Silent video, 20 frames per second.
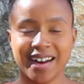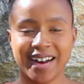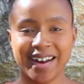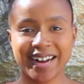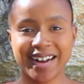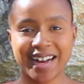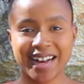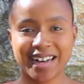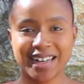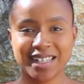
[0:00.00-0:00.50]

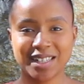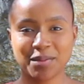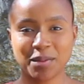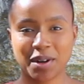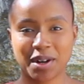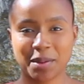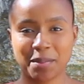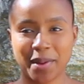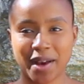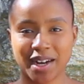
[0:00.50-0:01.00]
Hi guys,
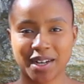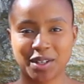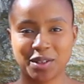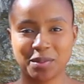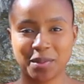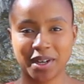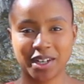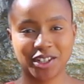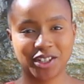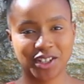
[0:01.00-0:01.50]
welcome back
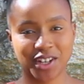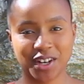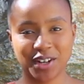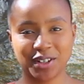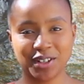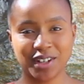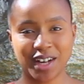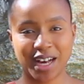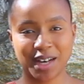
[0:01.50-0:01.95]
to my channel.